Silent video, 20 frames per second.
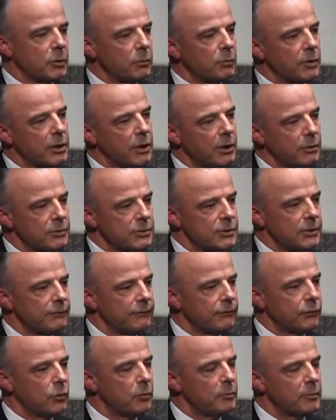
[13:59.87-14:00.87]
but when I was
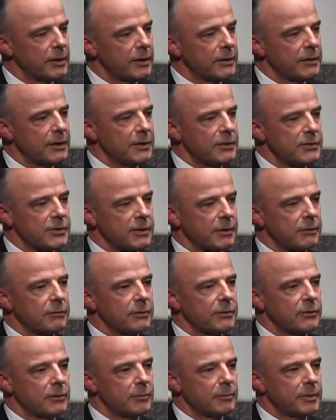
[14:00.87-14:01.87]
informed by the then
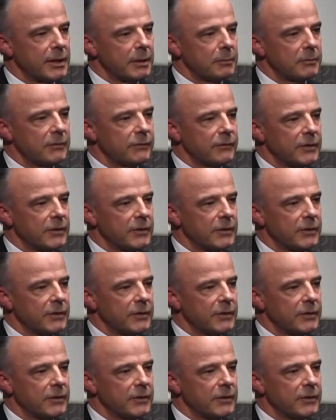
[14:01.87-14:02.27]
Secretary of the Department